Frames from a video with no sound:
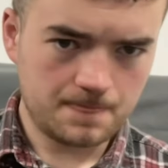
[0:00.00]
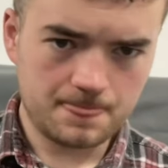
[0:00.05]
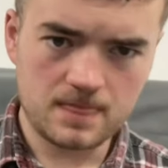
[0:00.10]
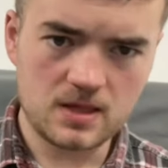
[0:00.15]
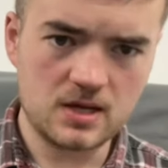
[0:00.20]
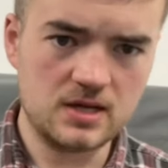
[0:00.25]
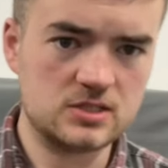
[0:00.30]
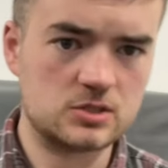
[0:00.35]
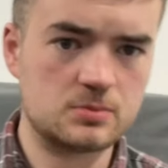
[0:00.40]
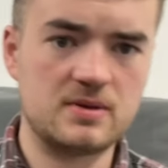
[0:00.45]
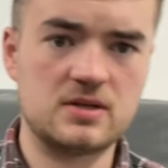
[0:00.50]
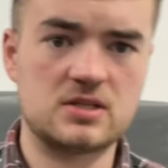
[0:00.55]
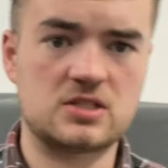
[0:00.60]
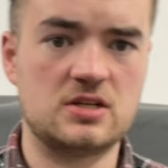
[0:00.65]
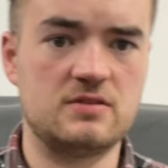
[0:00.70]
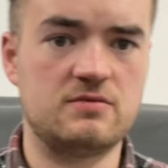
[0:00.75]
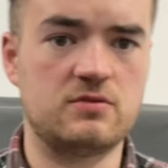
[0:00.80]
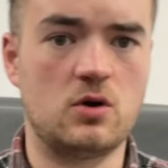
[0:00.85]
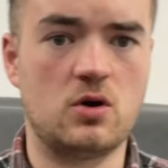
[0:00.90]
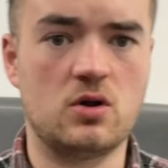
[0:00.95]
especially
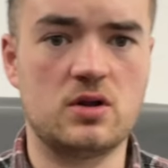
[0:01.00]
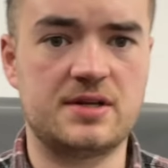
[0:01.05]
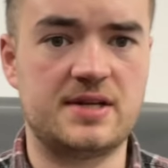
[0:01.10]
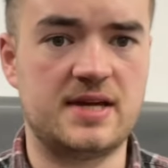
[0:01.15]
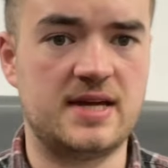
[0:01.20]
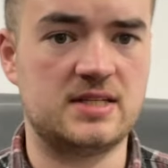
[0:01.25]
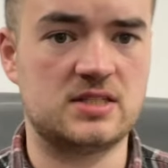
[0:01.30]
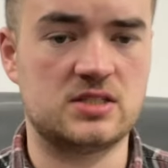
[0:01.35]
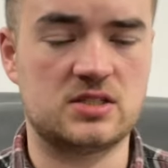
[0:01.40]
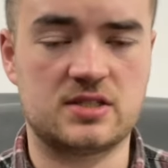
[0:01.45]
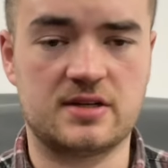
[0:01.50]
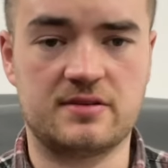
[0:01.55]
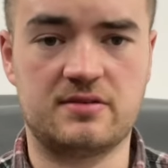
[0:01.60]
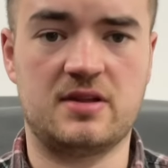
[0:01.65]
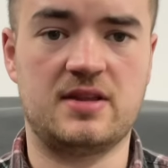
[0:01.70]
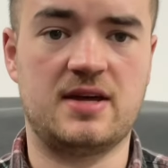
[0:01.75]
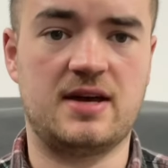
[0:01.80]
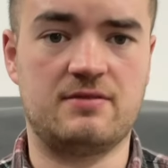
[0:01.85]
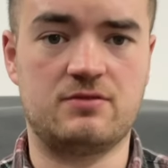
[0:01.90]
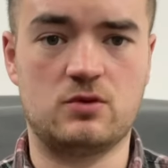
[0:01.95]
for holidays and stuff like
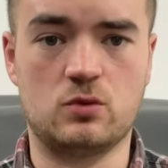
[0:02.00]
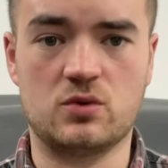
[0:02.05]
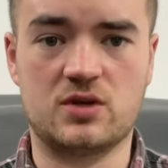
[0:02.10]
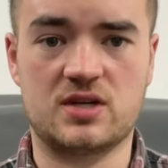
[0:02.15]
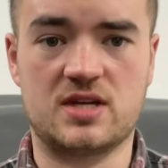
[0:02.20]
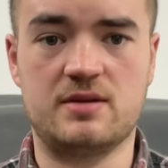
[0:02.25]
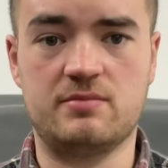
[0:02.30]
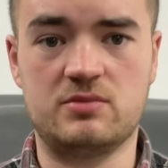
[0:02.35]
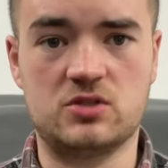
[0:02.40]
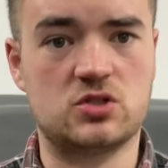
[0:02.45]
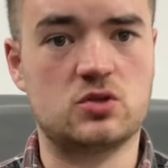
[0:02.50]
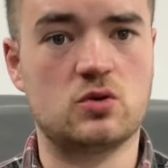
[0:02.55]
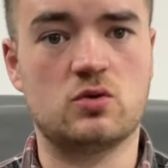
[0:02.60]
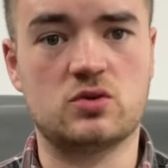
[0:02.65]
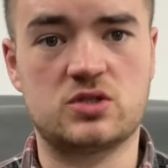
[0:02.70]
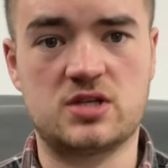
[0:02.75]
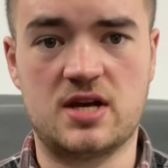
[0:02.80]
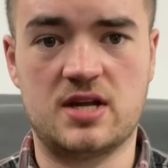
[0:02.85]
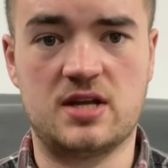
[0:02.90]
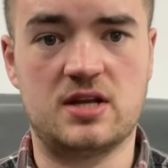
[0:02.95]
that. If you want to keep your store
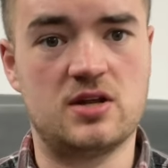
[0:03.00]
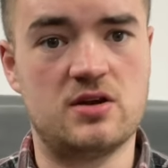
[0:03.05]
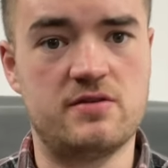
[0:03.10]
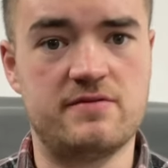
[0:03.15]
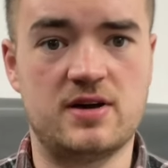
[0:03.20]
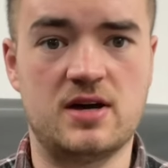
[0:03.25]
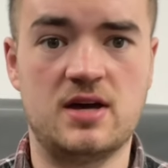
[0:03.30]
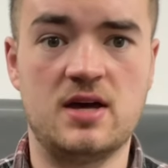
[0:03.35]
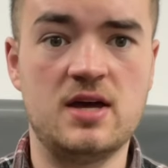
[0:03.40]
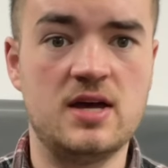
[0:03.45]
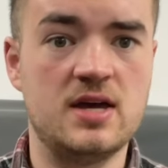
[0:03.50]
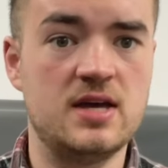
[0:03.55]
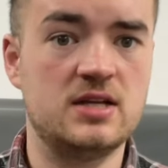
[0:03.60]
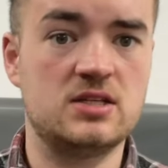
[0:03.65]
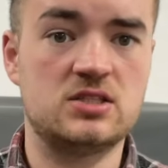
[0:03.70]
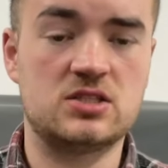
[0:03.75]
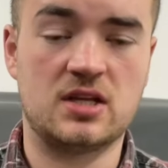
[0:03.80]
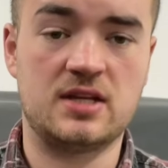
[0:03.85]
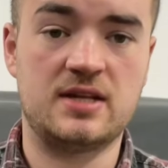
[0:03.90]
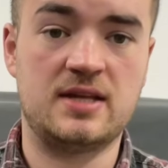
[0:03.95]
turning over
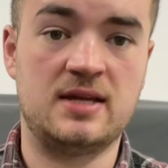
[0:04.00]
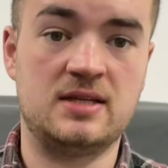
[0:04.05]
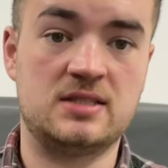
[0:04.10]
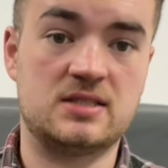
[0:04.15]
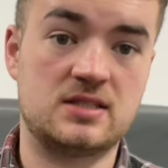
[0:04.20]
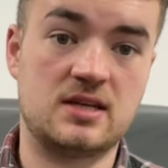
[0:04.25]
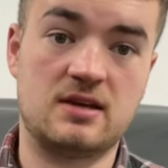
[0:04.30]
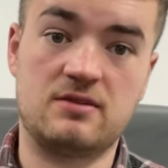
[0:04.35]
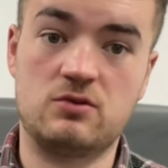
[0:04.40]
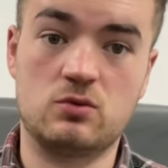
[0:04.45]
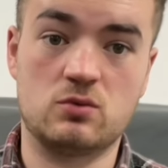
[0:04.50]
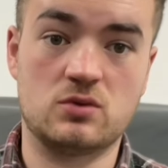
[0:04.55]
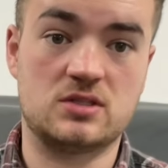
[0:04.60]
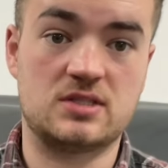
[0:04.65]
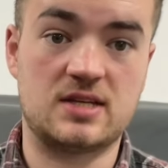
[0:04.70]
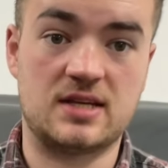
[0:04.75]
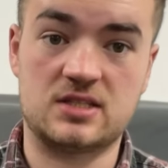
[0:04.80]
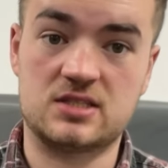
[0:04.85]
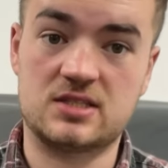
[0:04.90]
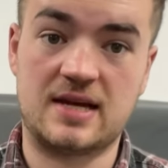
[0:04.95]
Sundays, say if you want to
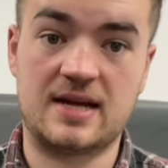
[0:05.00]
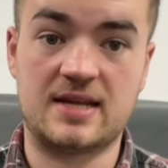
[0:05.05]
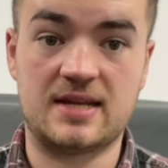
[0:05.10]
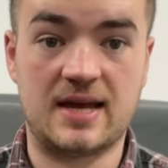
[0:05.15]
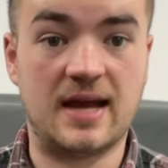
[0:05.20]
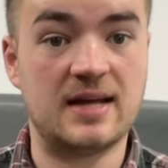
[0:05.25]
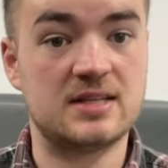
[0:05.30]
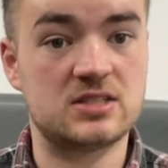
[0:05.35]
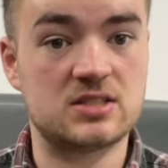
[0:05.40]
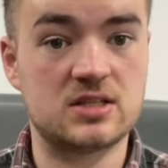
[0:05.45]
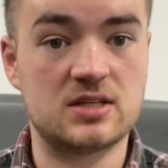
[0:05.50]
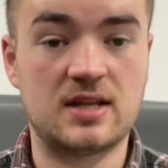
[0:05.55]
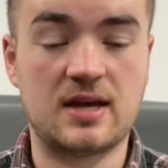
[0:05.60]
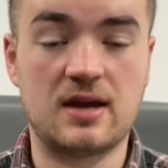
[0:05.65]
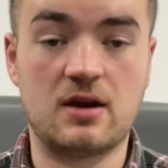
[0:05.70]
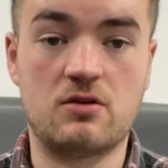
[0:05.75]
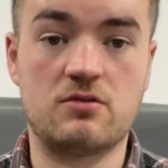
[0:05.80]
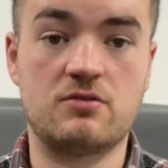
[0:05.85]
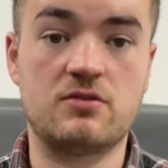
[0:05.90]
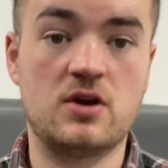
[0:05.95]
take Saturday and Sunday
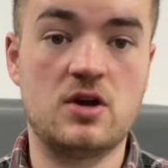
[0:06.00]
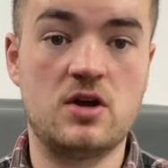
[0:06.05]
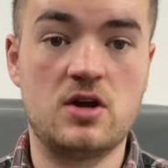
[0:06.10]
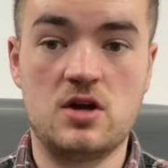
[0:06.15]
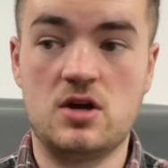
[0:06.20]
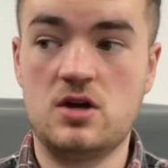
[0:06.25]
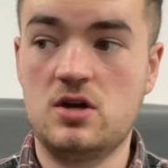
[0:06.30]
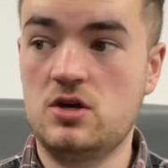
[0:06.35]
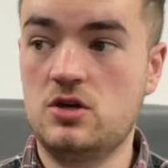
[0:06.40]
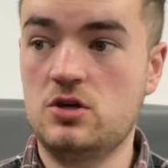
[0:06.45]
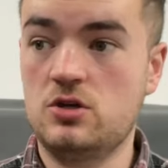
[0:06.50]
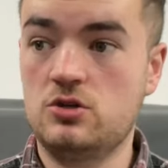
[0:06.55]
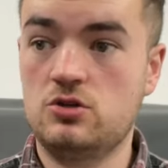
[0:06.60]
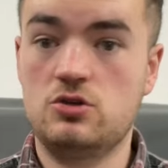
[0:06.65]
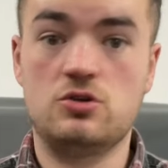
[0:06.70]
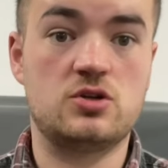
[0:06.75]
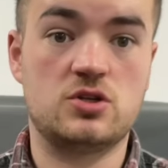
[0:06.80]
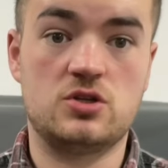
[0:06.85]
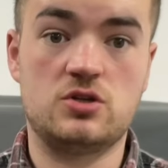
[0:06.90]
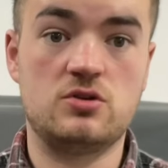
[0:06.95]
off, you
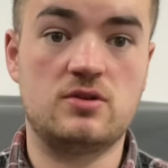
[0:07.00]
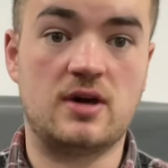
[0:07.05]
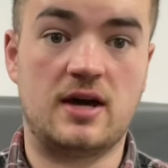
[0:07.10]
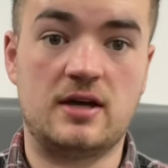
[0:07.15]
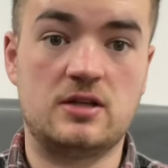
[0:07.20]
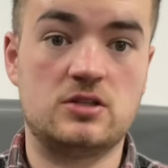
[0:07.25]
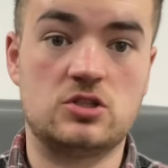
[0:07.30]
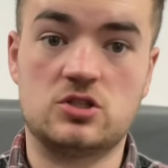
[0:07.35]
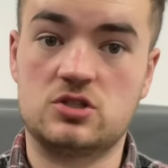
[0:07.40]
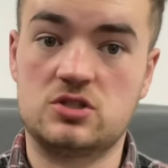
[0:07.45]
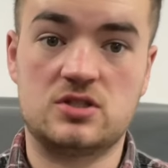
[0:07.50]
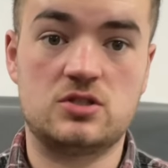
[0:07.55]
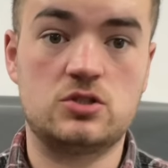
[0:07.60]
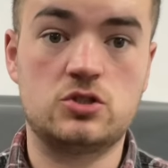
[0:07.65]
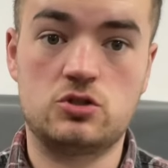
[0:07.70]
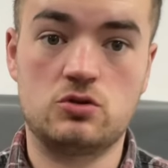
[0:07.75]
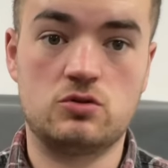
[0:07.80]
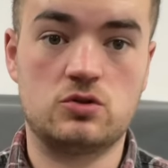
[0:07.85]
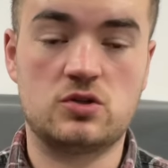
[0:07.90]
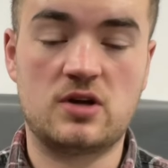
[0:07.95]
can do that. Just
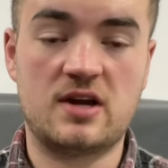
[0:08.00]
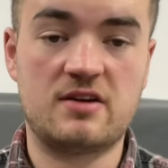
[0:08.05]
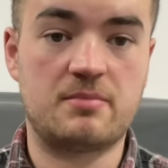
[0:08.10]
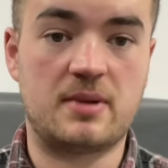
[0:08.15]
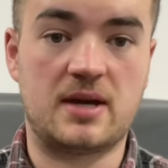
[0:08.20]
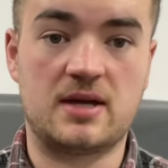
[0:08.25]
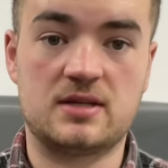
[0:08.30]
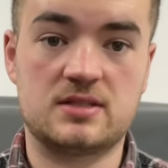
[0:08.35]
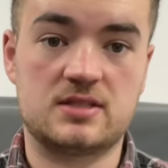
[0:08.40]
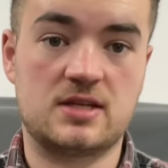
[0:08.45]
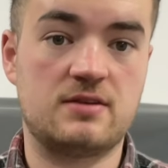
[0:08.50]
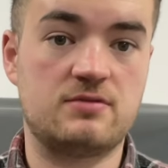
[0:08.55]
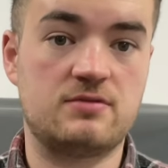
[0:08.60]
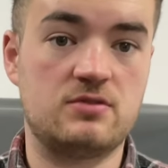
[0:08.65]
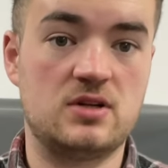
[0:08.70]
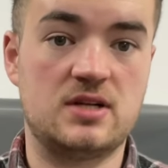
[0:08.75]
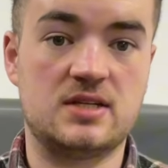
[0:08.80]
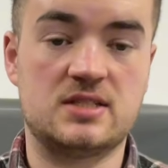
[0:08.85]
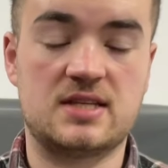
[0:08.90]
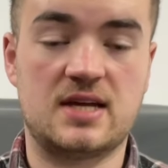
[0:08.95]
do a draft bank. Say if you
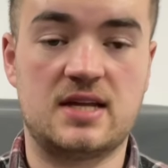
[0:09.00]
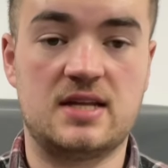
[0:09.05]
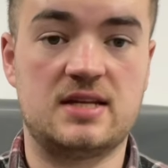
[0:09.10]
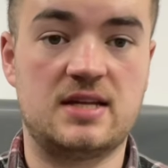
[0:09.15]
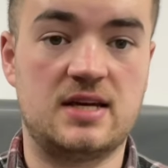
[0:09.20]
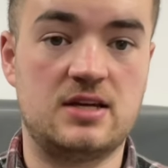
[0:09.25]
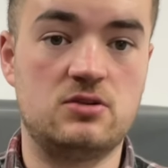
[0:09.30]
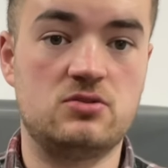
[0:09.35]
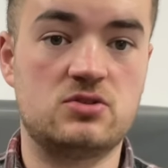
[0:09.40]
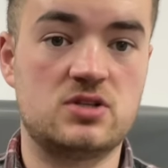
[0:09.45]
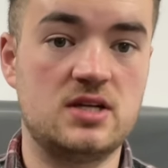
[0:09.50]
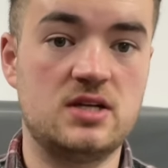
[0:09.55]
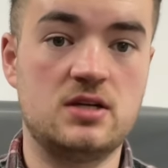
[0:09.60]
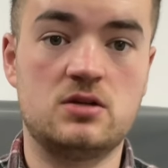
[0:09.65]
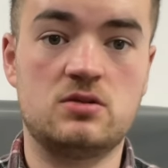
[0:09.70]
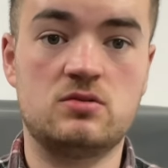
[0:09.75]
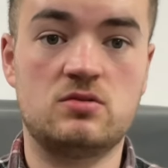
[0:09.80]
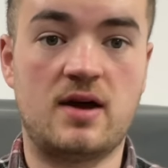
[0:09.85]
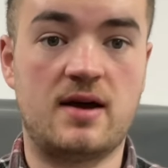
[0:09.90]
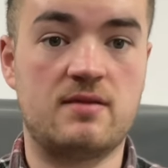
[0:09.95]
list 10 a day usually,
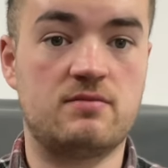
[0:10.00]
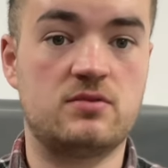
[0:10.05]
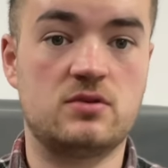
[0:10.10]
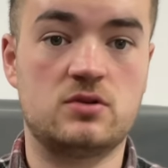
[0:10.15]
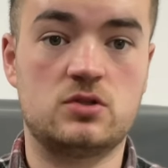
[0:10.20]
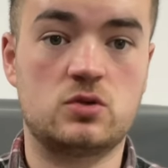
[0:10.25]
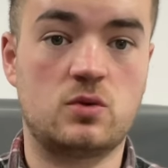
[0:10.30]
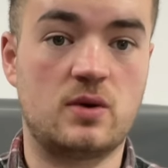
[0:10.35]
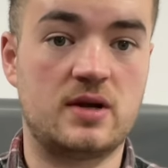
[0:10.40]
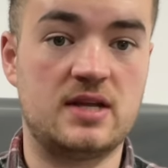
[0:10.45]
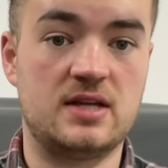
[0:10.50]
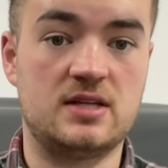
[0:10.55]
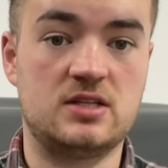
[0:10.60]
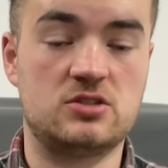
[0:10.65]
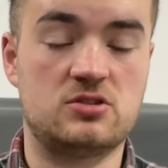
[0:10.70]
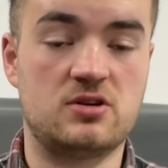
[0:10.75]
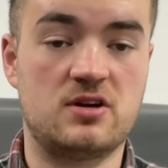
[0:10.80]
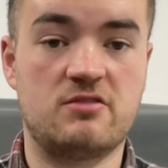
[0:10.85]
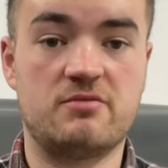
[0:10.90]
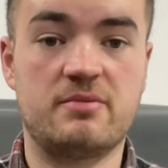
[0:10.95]
have 20 in your
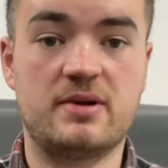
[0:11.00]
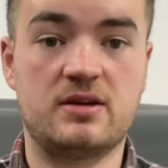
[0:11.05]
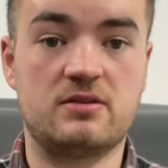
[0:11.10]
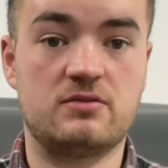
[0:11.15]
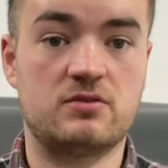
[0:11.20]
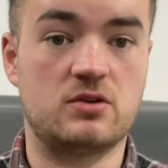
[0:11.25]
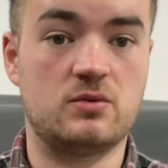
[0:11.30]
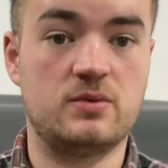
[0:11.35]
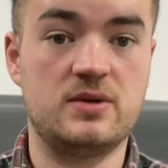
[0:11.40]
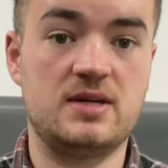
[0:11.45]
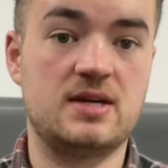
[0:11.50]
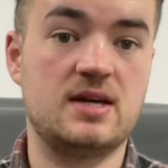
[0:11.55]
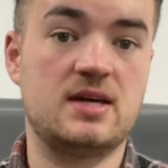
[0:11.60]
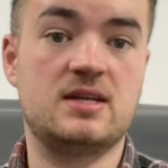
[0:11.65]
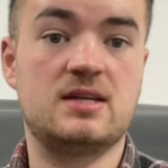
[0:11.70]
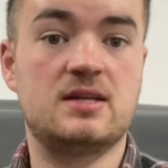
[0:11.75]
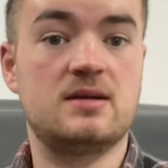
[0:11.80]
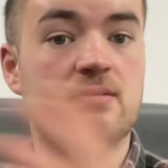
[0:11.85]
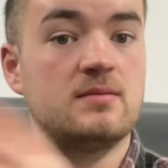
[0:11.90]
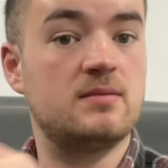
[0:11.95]
draft bank for the weekend,
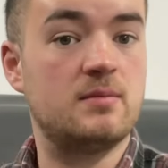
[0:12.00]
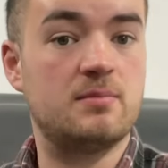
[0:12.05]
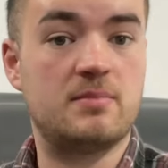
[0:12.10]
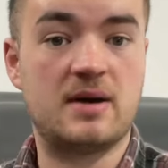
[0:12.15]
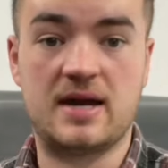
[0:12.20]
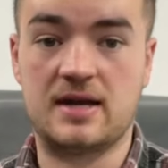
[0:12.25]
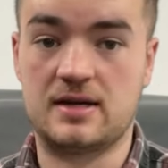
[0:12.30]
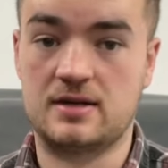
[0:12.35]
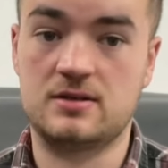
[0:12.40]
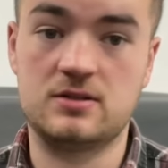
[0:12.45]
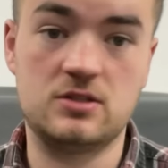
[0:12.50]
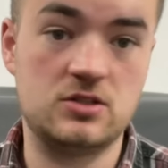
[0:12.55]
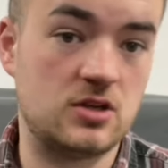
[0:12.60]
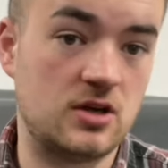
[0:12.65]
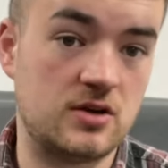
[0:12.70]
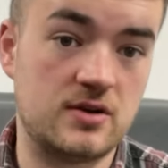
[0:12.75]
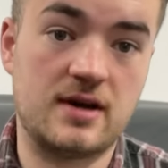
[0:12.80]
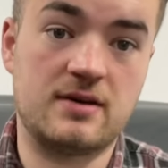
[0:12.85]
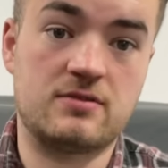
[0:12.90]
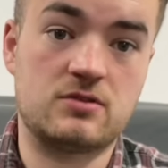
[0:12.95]
and bang, you
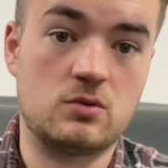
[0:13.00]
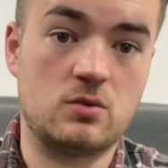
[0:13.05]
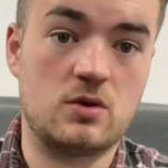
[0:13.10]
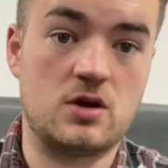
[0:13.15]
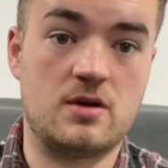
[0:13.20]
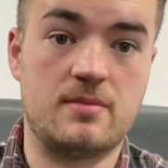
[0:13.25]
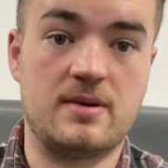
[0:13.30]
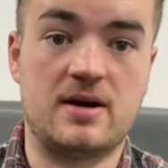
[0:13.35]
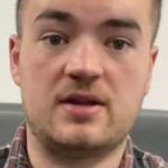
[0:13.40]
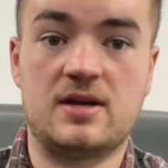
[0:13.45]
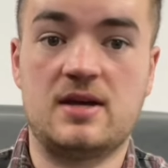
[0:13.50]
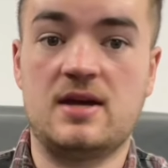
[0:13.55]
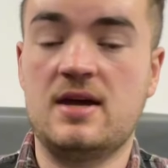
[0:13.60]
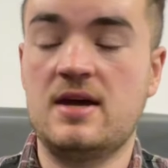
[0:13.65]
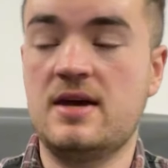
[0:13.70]
don't have to worry about it.